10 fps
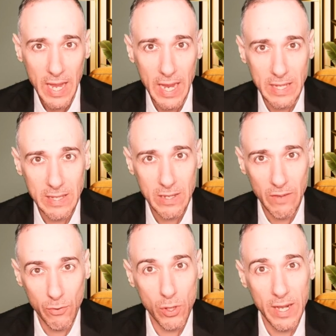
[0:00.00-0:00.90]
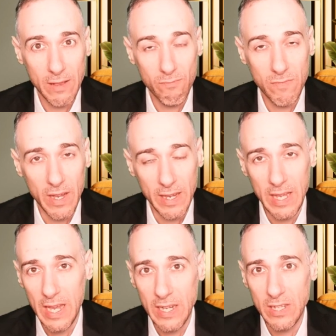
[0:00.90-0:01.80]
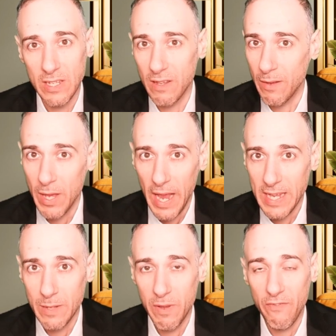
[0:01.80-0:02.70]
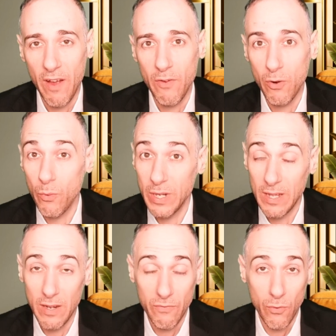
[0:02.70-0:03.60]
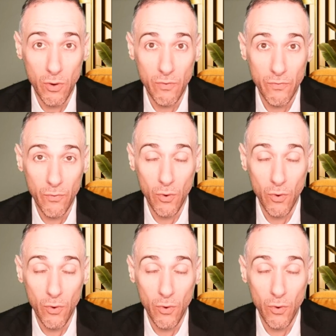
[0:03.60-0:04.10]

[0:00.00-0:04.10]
it's if you look at the key indices like S&P 500, when you did it for